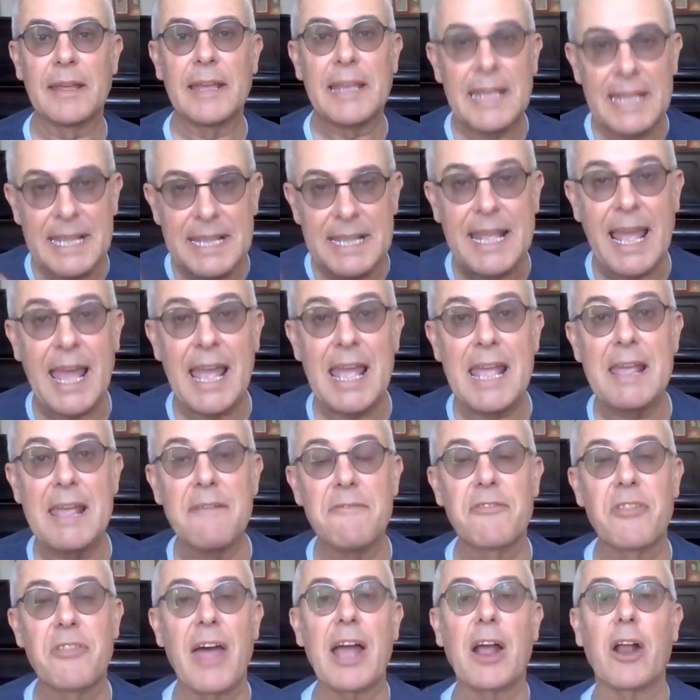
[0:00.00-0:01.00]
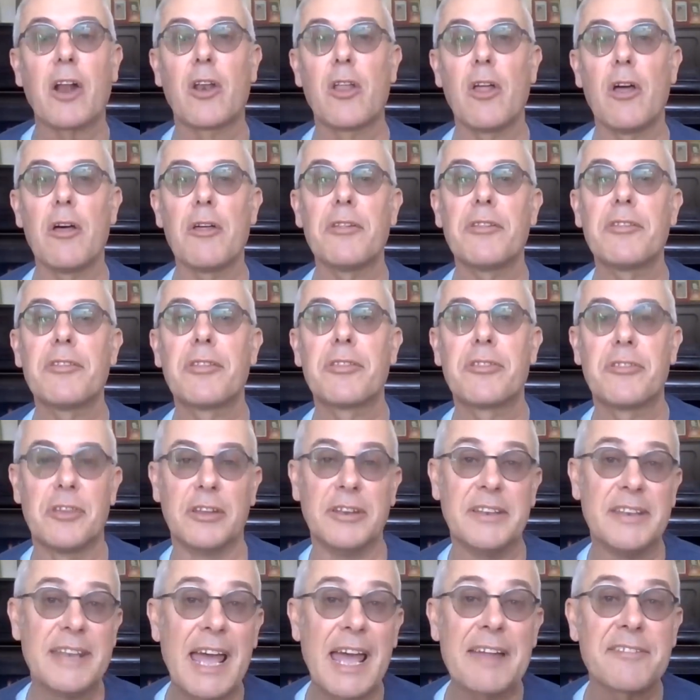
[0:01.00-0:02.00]
He gave that cloth
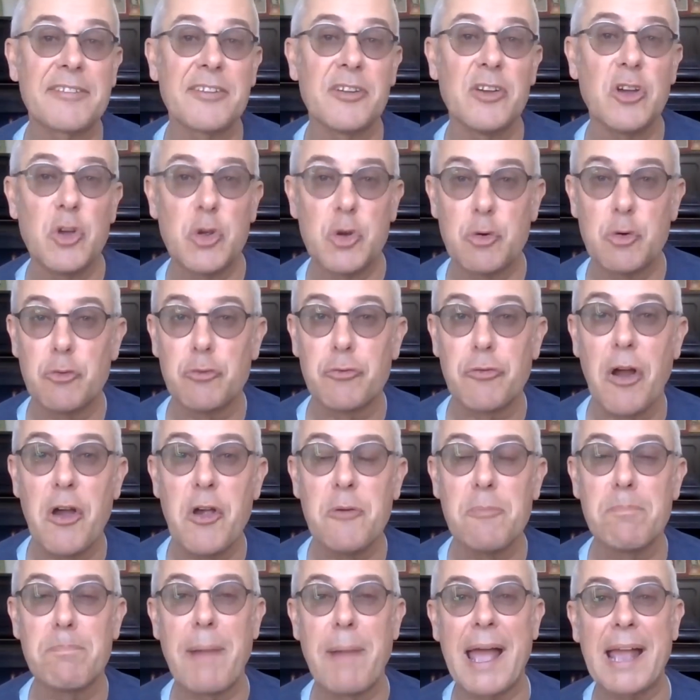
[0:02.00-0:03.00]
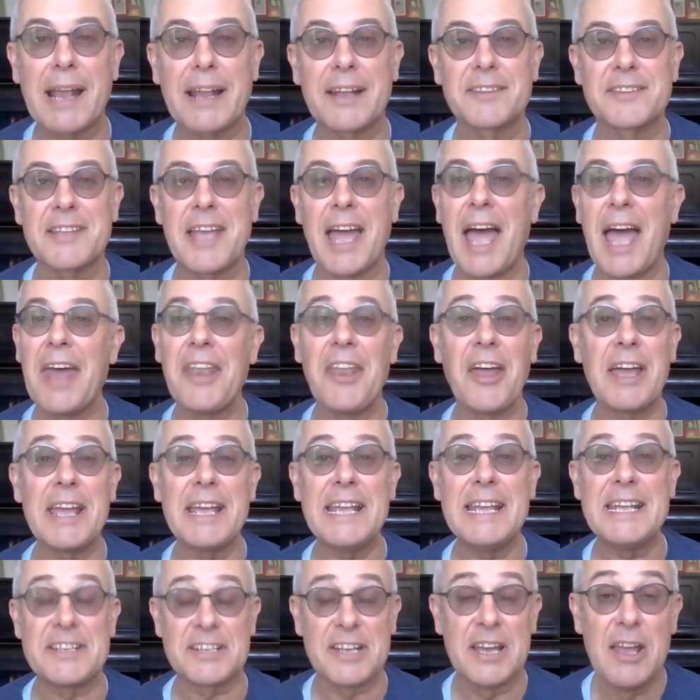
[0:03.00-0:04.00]
to Nazar, who rode back to
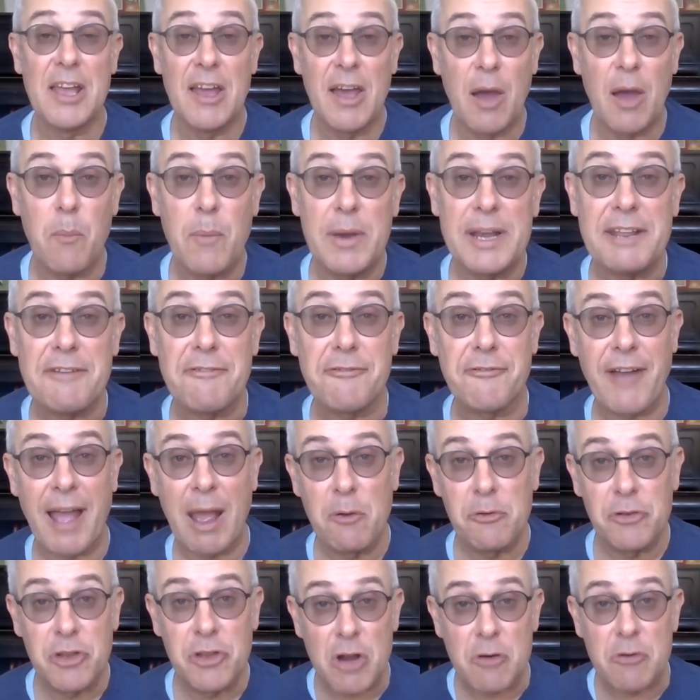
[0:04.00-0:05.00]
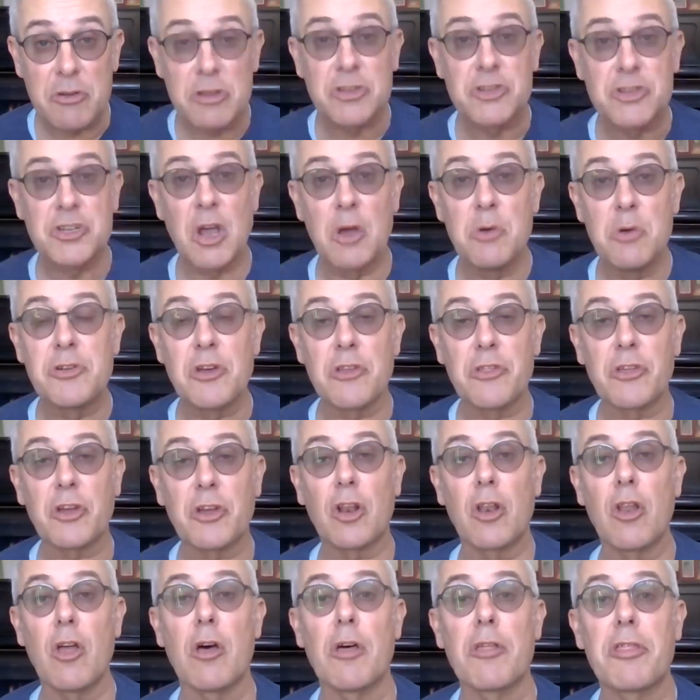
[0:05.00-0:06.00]
Anait, and when he found her and showed her the
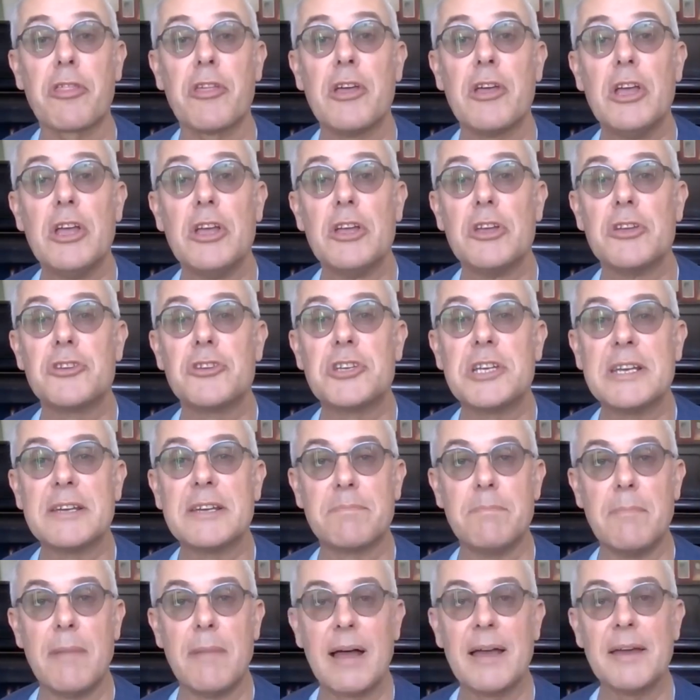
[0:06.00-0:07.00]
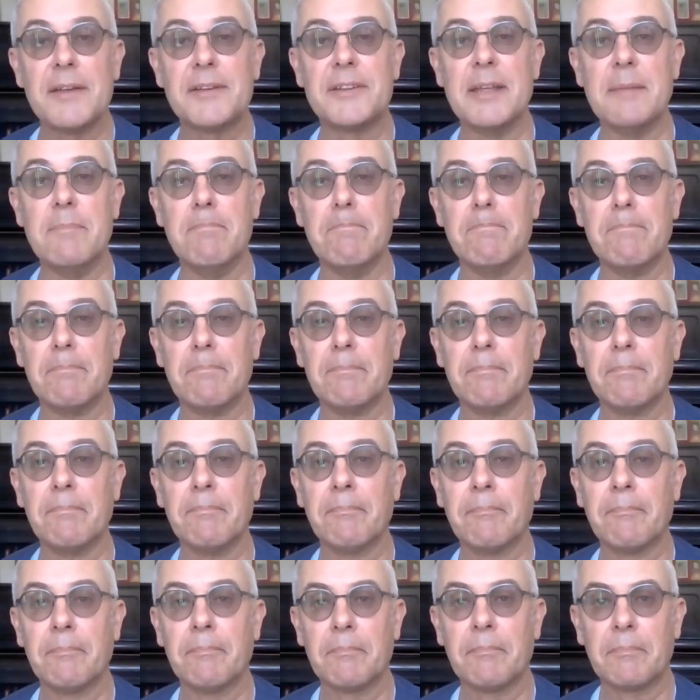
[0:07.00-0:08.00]
cloth, she admired him.
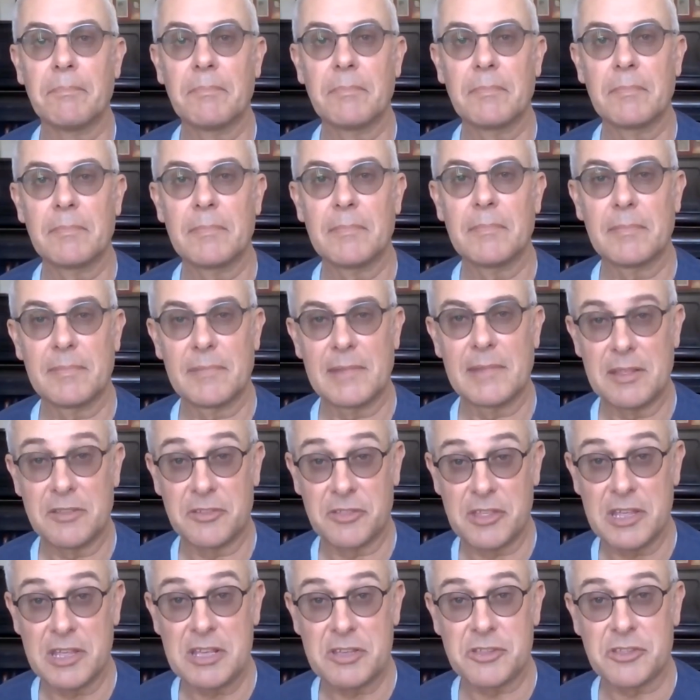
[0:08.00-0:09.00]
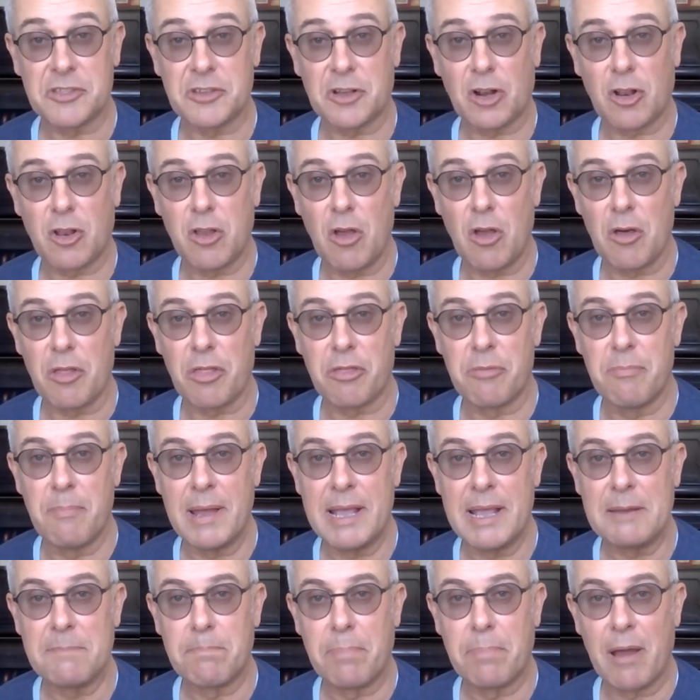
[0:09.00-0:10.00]
Is this the cloth
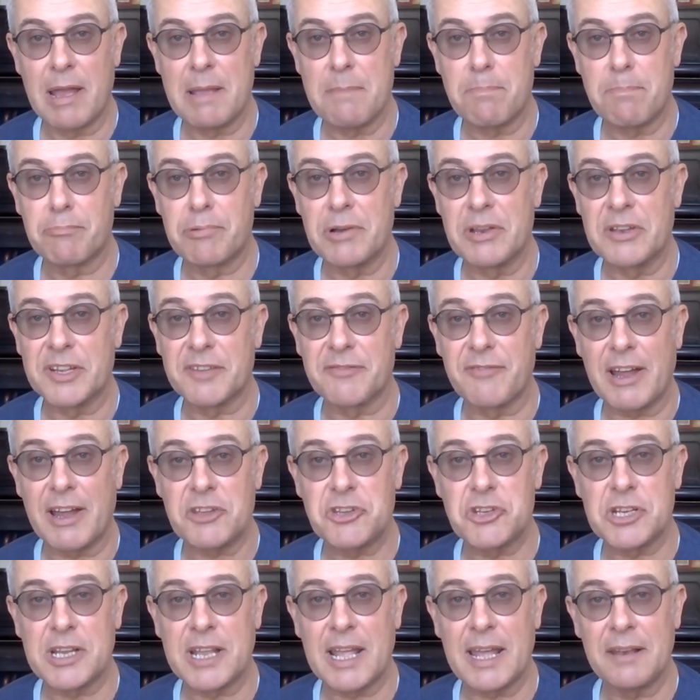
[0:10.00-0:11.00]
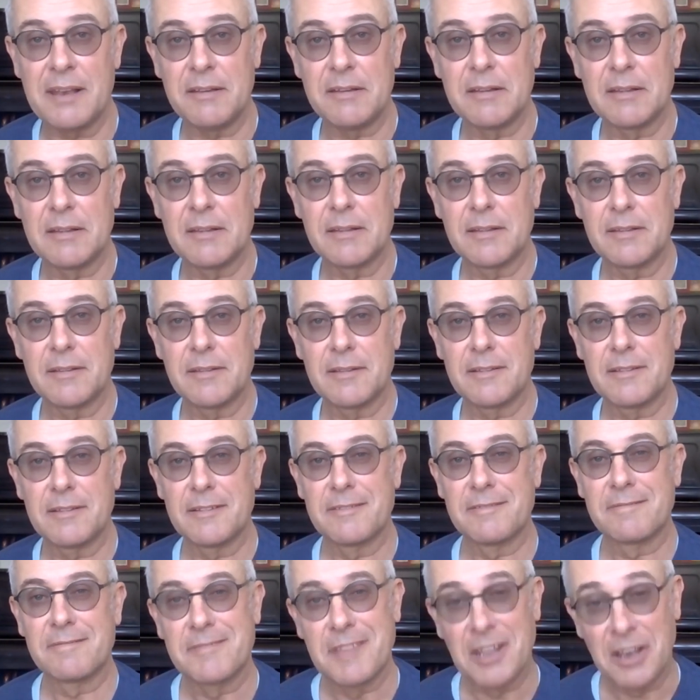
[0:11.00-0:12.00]
made by Prince Vachagan?
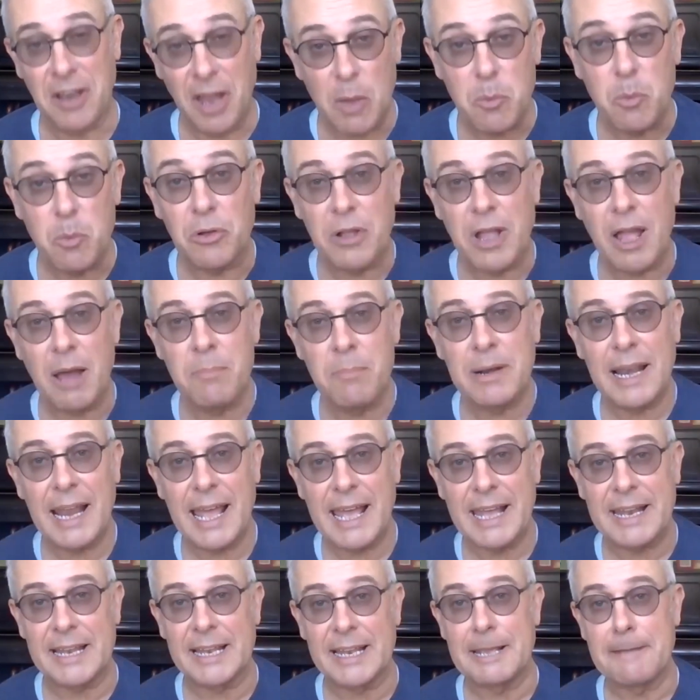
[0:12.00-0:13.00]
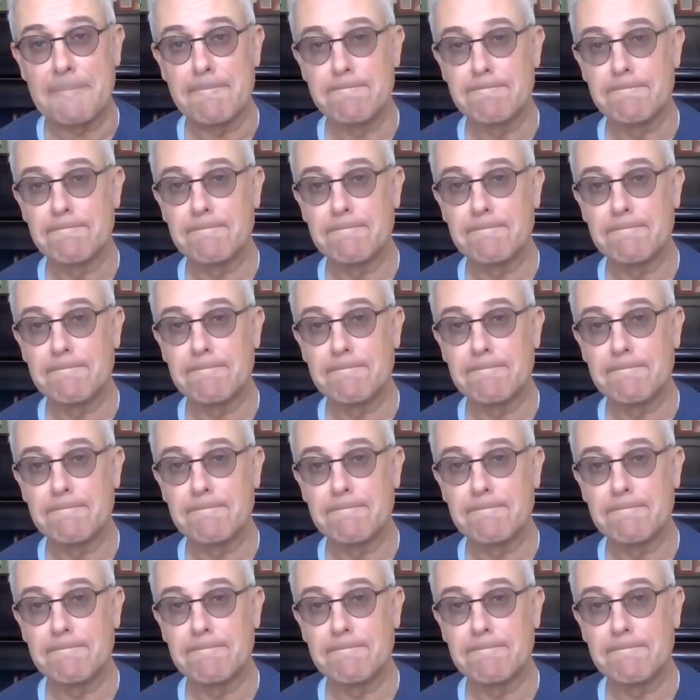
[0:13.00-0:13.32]
Then I will come gladly.